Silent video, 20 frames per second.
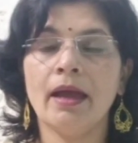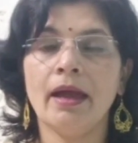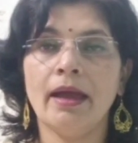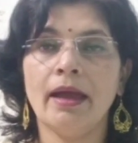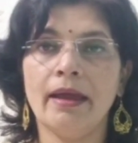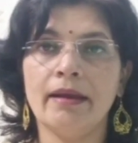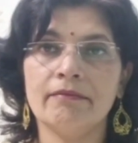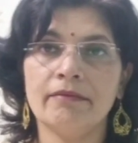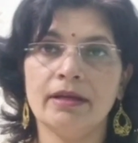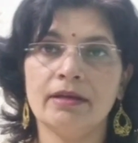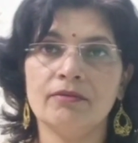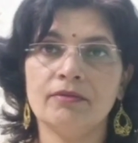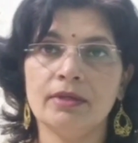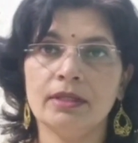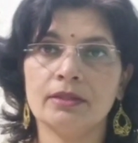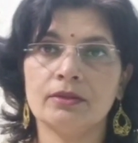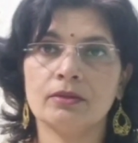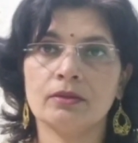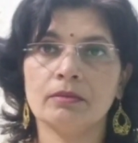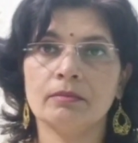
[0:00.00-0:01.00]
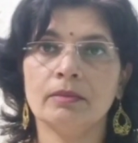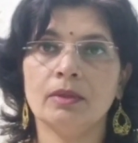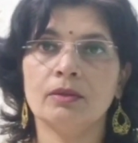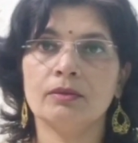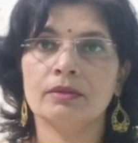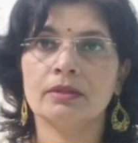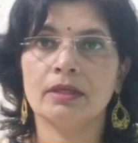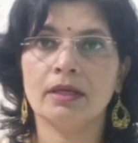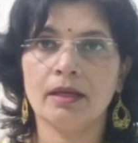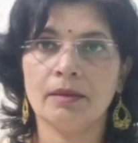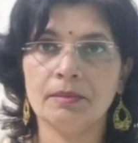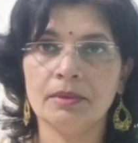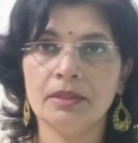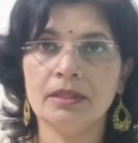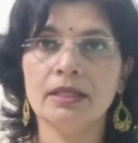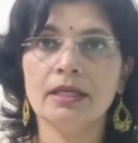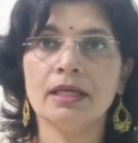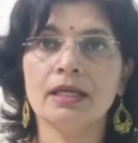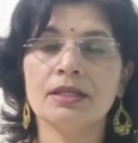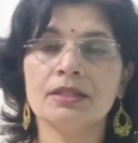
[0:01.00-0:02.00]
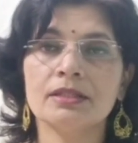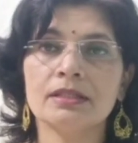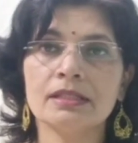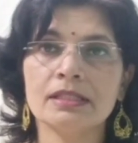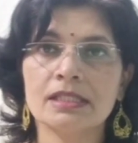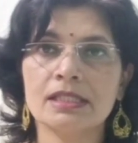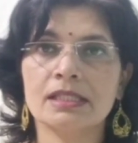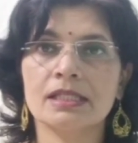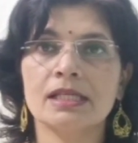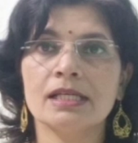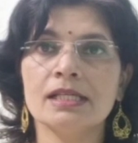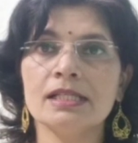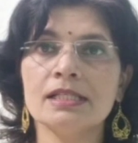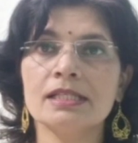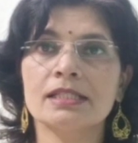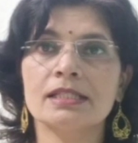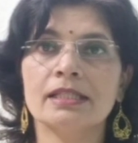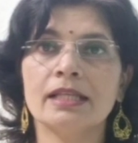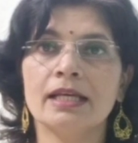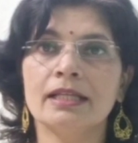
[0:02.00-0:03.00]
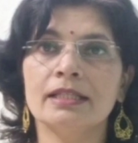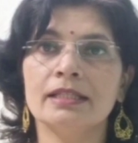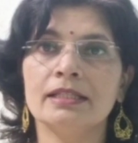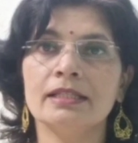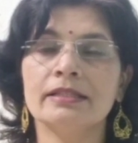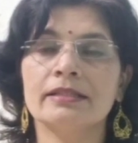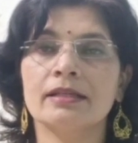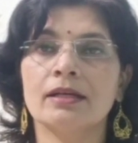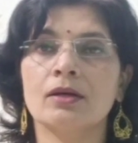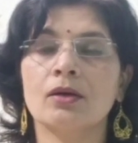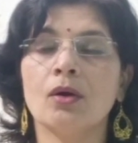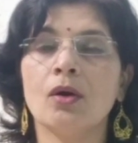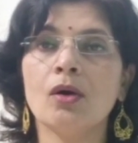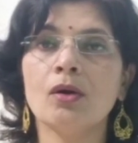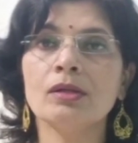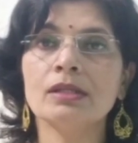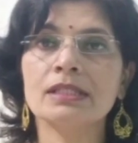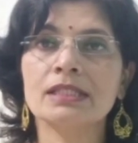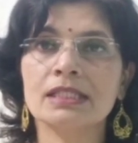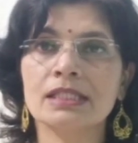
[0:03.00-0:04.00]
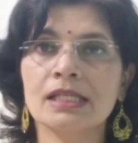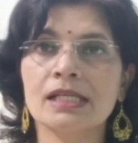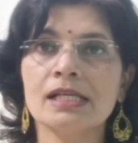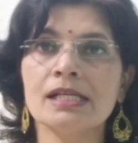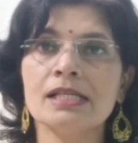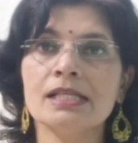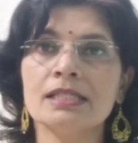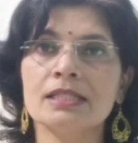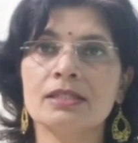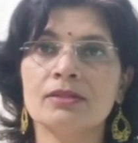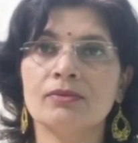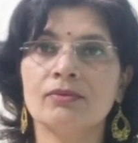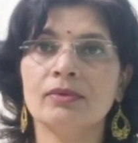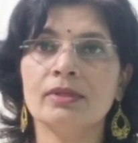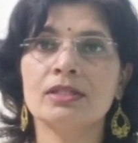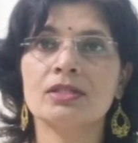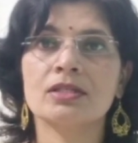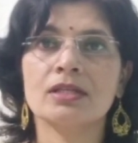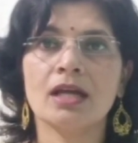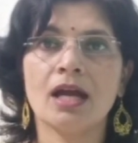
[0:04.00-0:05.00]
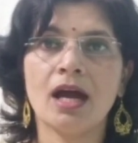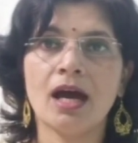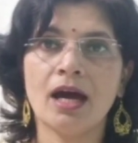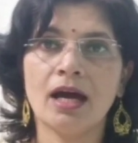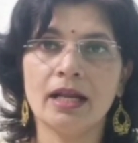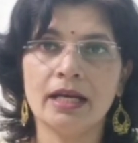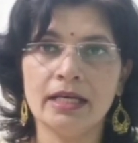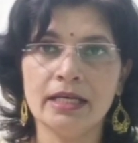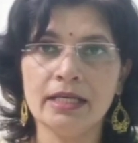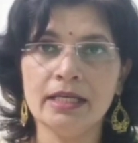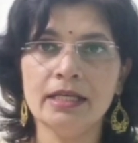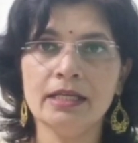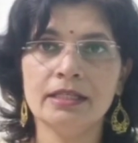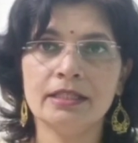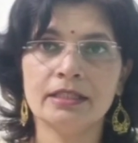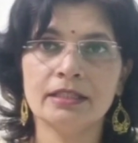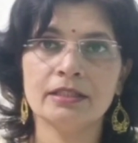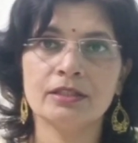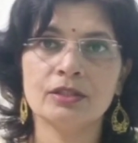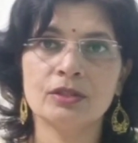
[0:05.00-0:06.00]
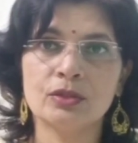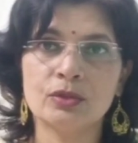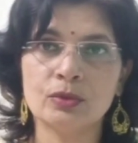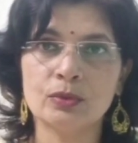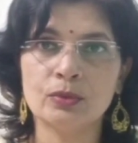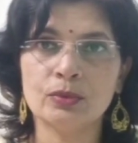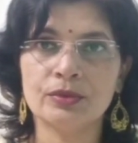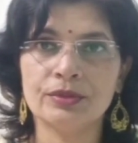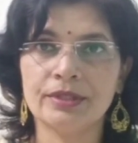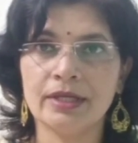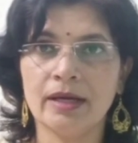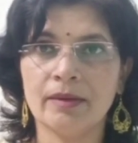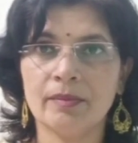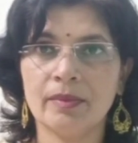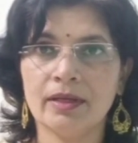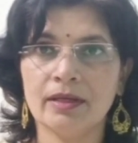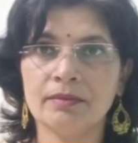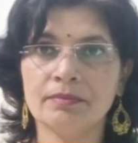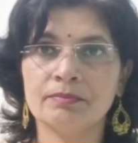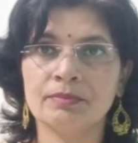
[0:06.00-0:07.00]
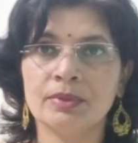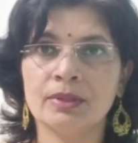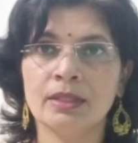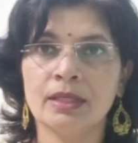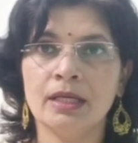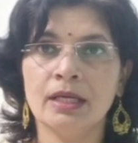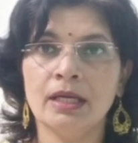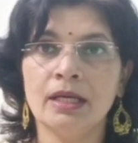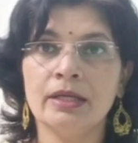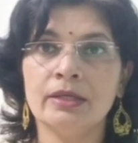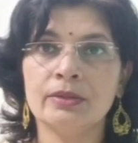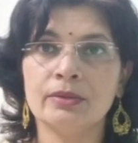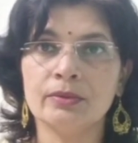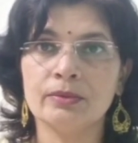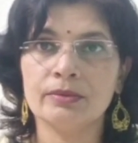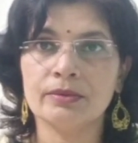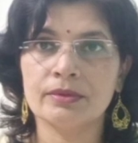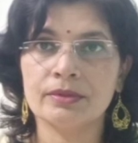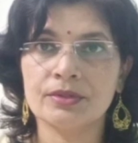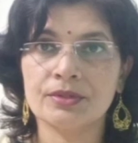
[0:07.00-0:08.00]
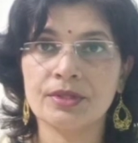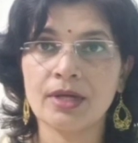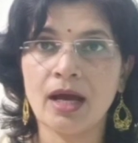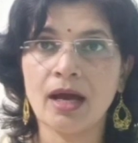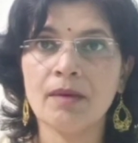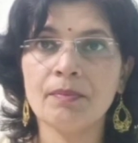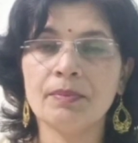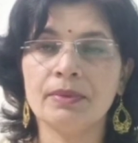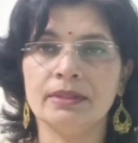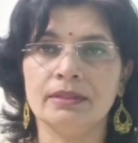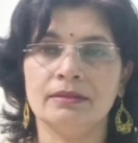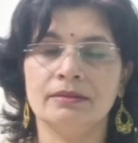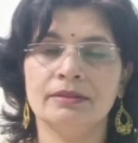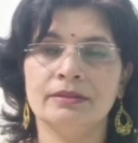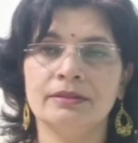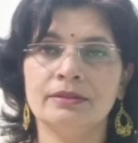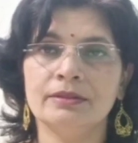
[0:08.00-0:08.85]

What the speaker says: And when we are talking about communication skills, then these are all skills which are needed to develop, to sharpen,